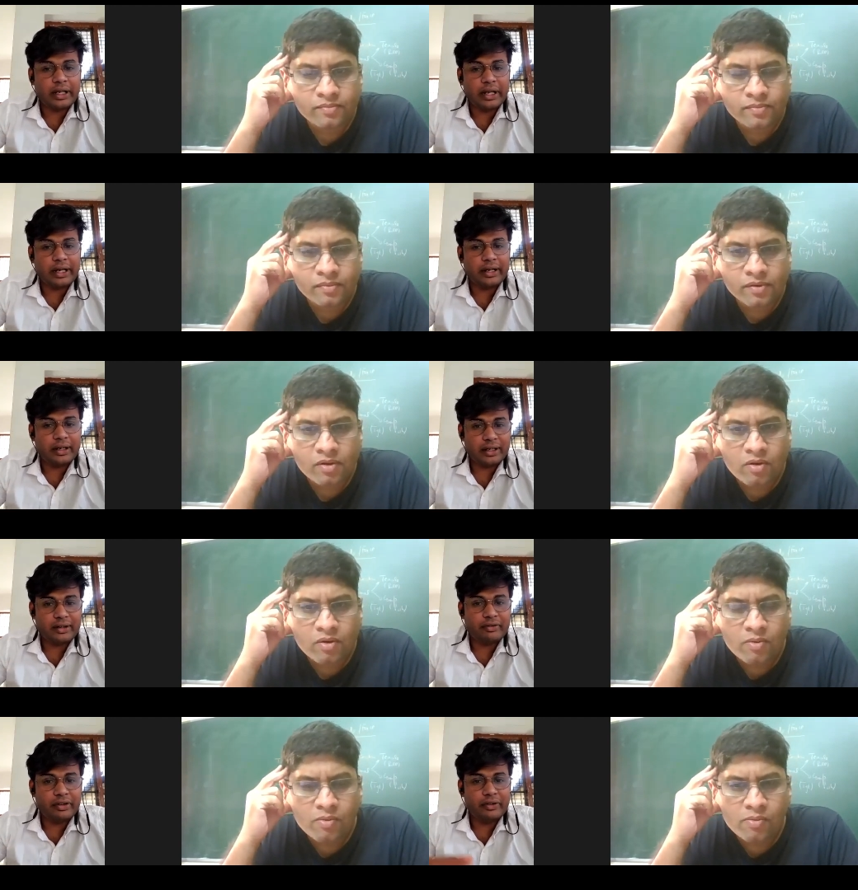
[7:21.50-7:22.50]
Speaker 1: And uh,
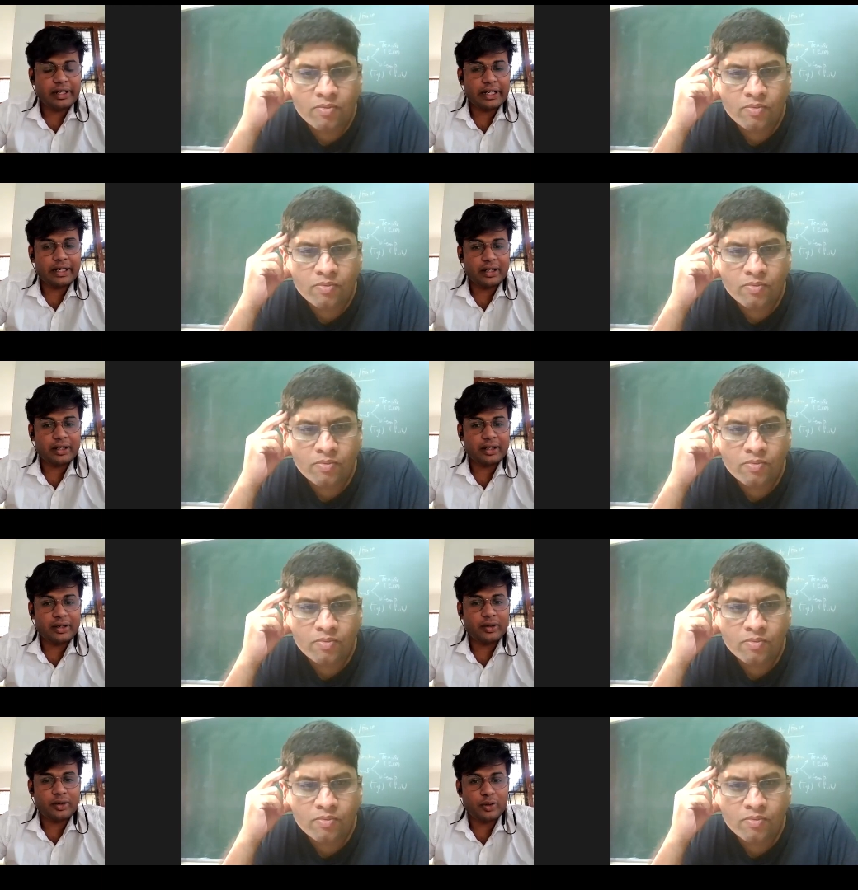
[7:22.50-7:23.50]
we will get
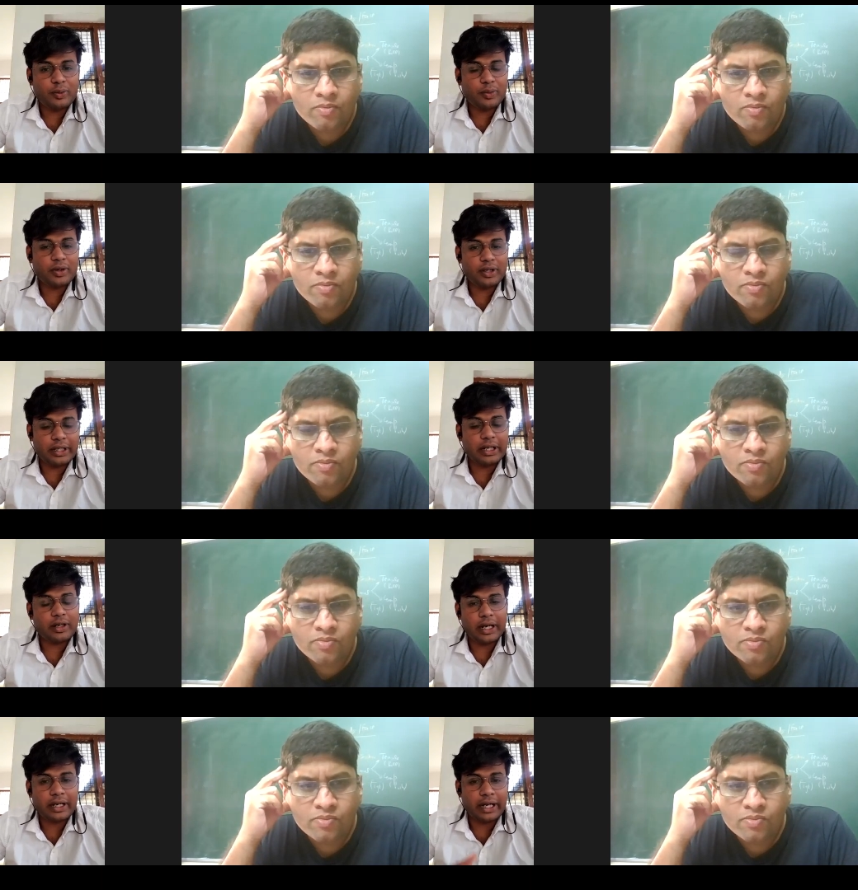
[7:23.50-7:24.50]
to uh, there
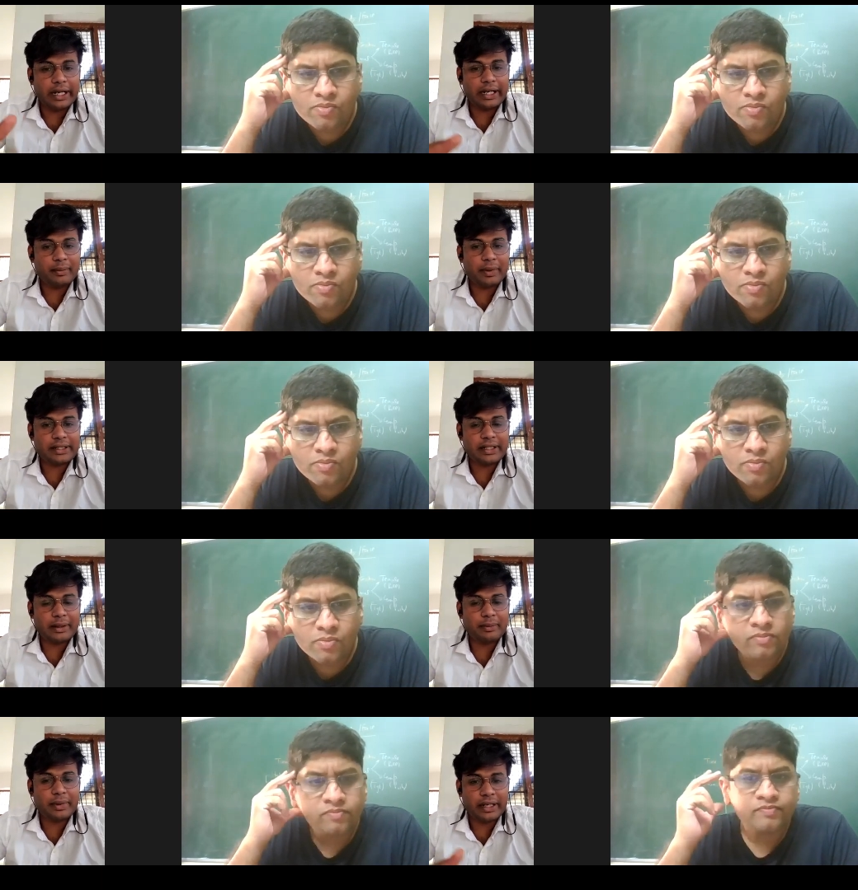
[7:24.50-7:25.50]
are high temperature
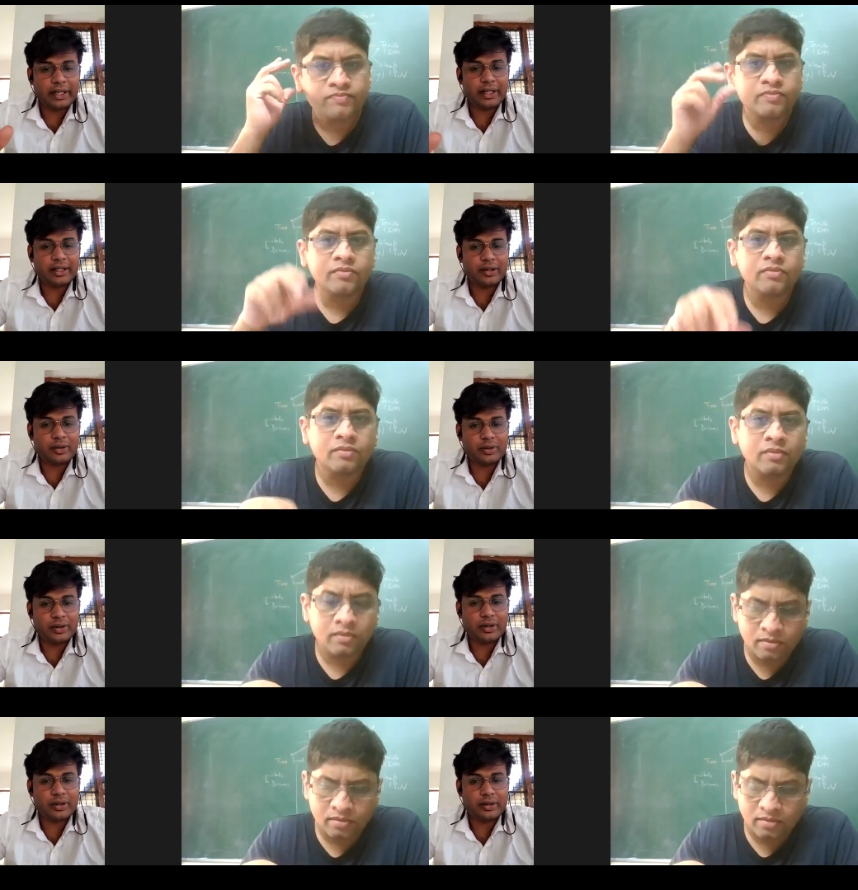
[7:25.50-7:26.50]
tempering and to.
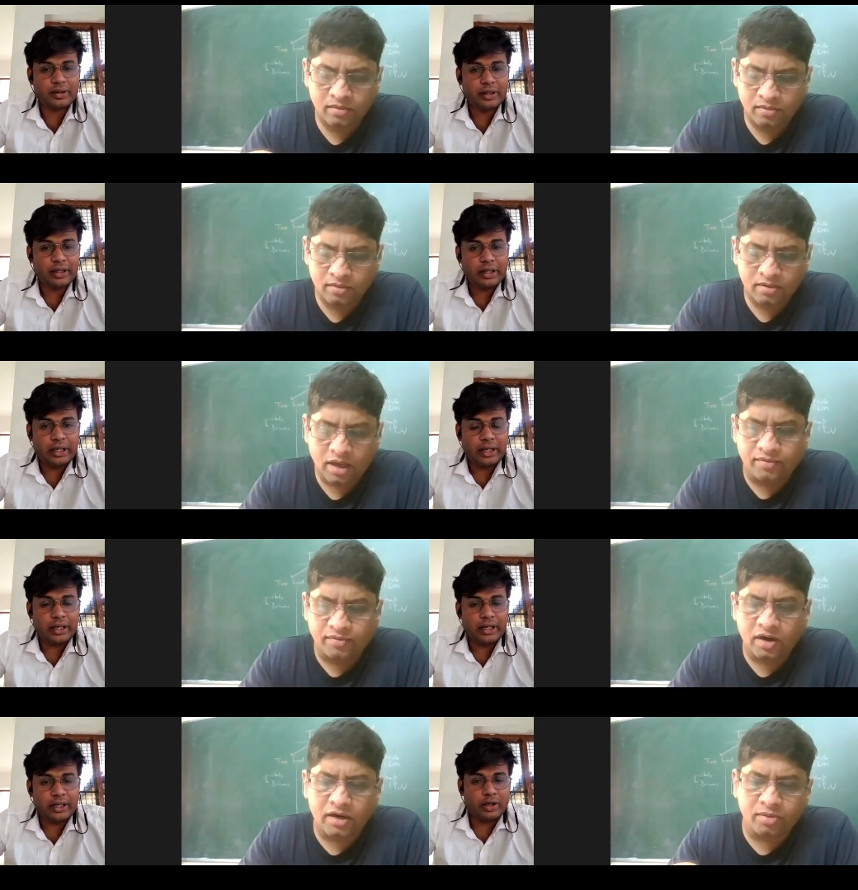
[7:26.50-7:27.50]
Uh,
Speaker 2: have you
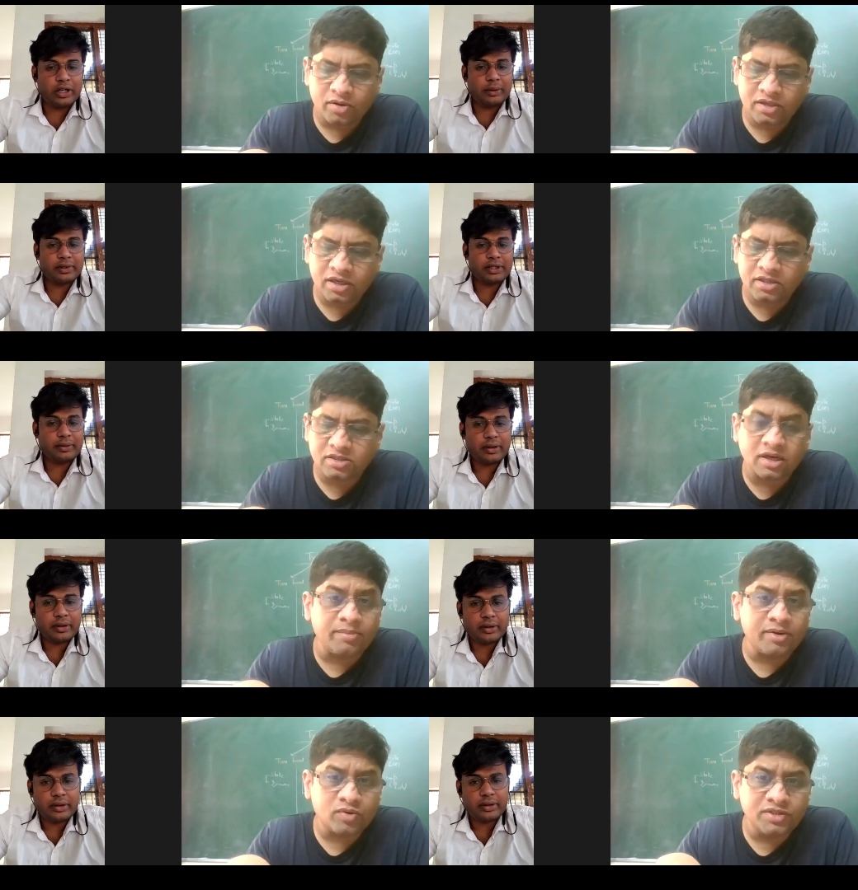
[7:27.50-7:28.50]
heard about uh,
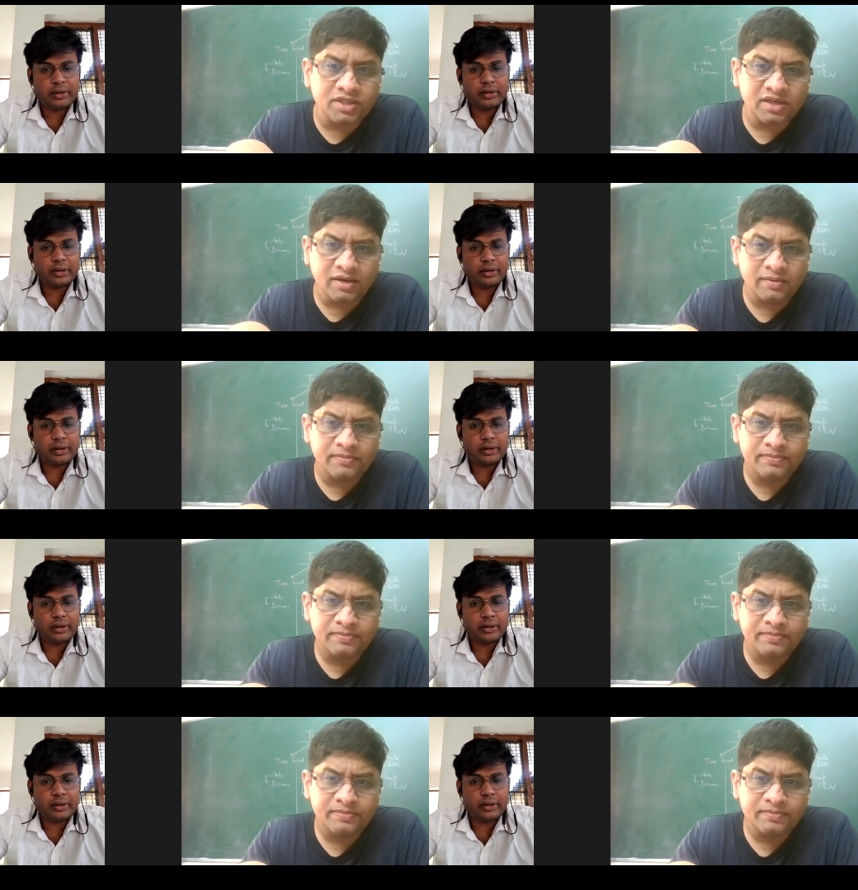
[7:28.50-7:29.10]
stepped quenching?